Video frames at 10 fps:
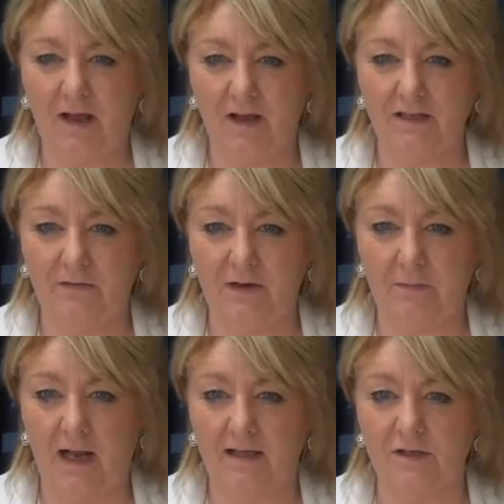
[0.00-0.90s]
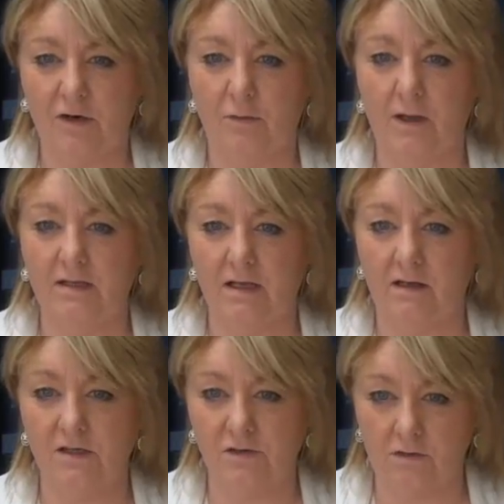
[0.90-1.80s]
behind the flipped classroom is the
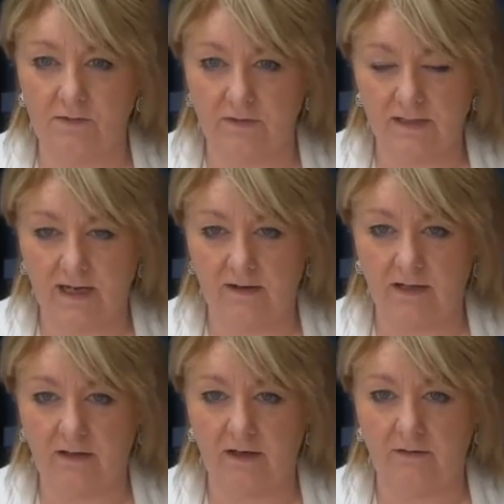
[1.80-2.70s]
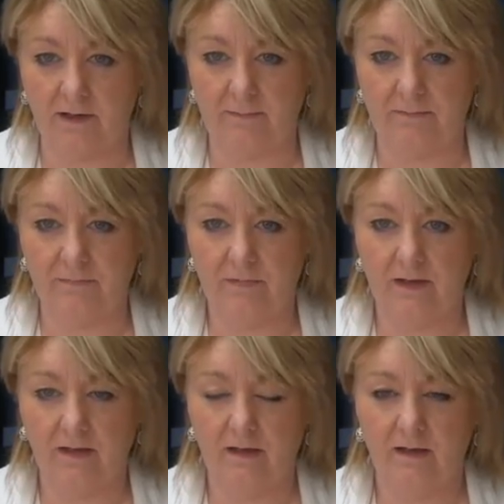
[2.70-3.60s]
constructivist learning theory.
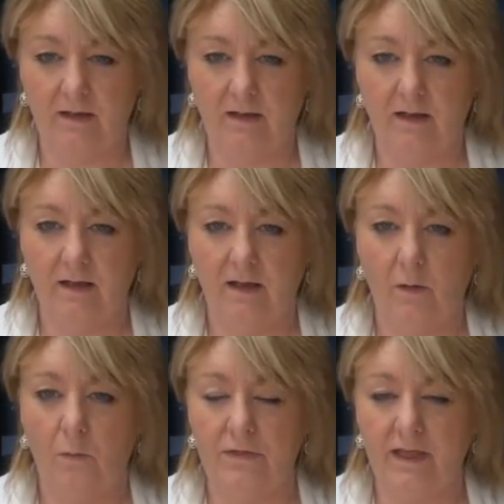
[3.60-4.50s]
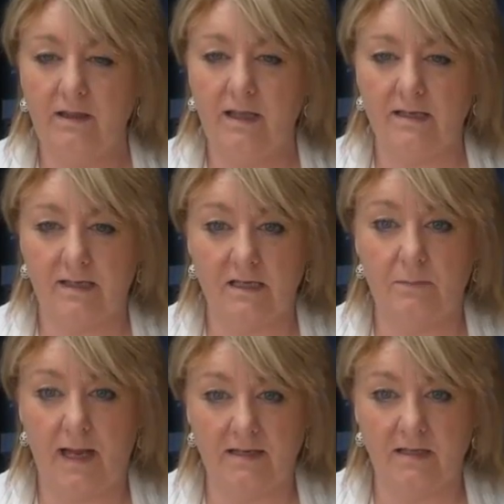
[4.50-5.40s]
Within this is
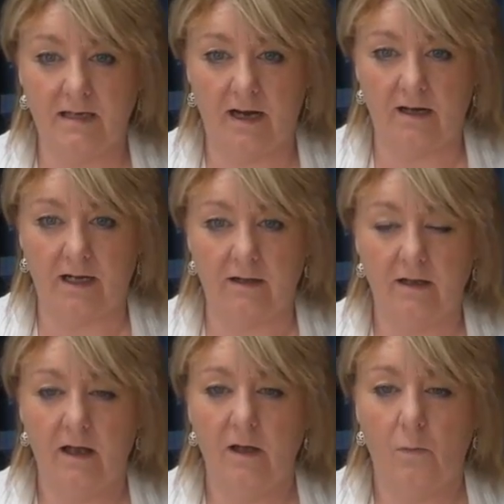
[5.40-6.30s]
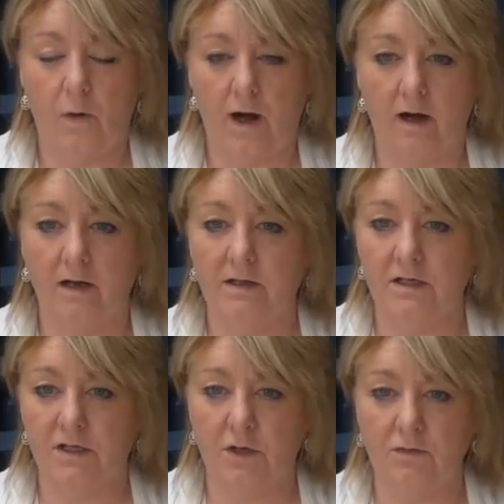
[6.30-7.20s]
blended learning, where the
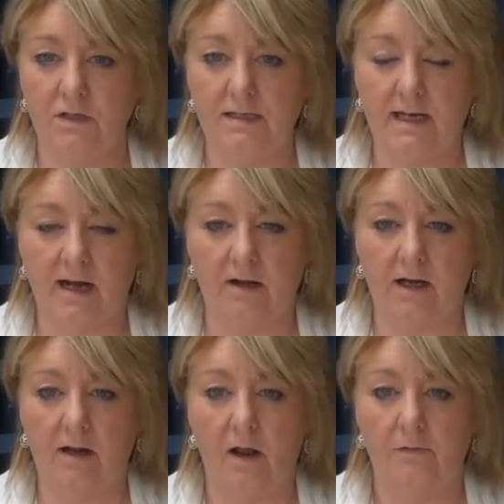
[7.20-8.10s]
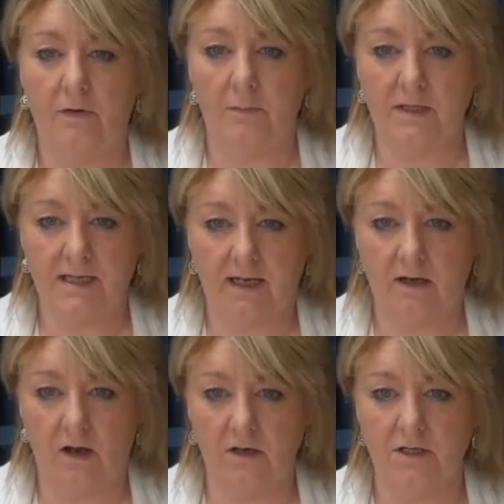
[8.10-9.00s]
student is learning from the
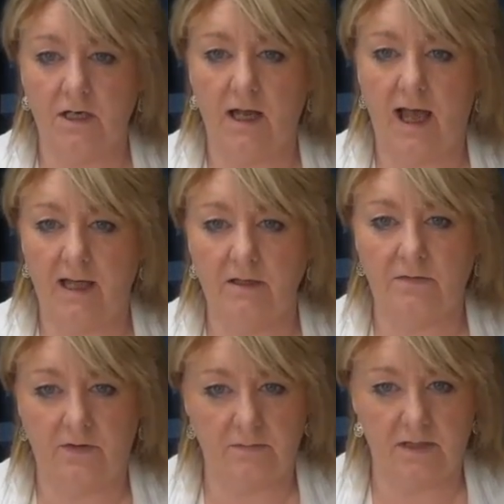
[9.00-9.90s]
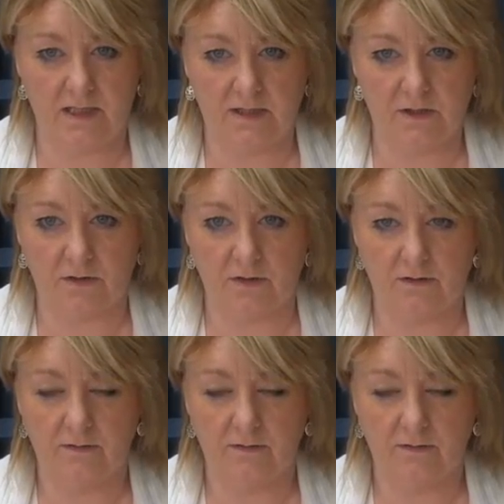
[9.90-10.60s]
technology and from the teacher.